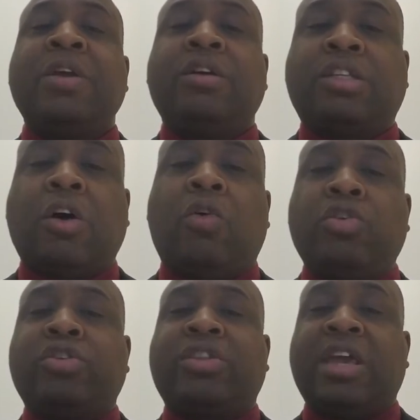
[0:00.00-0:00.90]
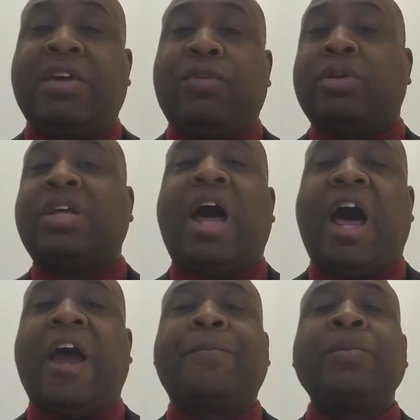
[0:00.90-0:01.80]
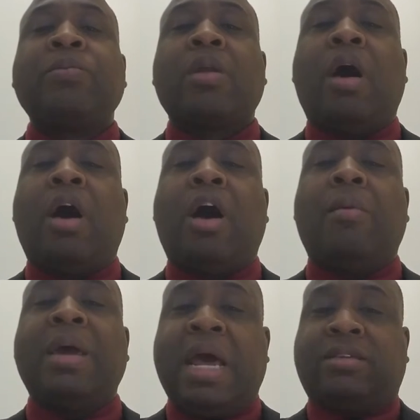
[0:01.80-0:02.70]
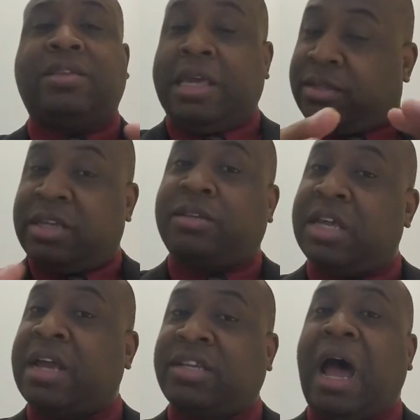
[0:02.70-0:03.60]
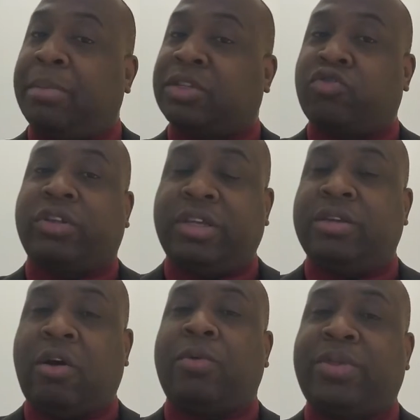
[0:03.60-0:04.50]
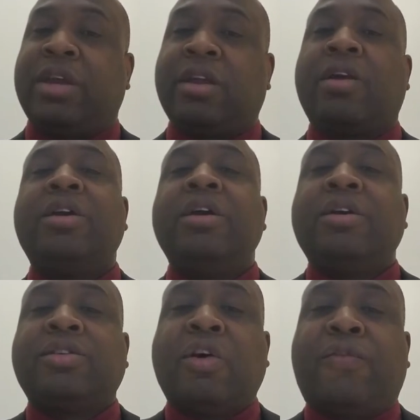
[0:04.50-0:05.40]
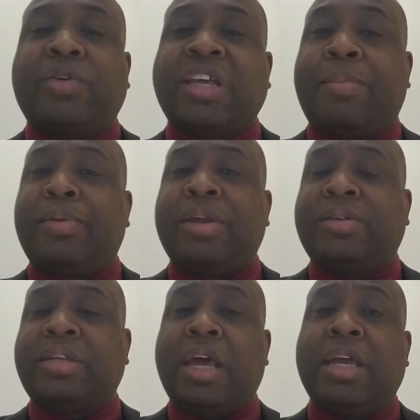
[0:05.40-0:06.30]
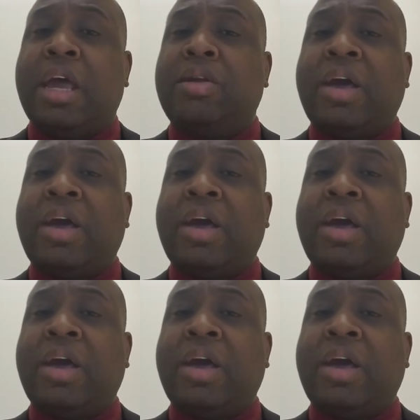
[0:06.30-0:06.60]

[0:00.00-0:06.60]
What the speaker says: So usually they give you a time. They stick to that time, a strictly, thing there. So for example, they'll say, yeah, you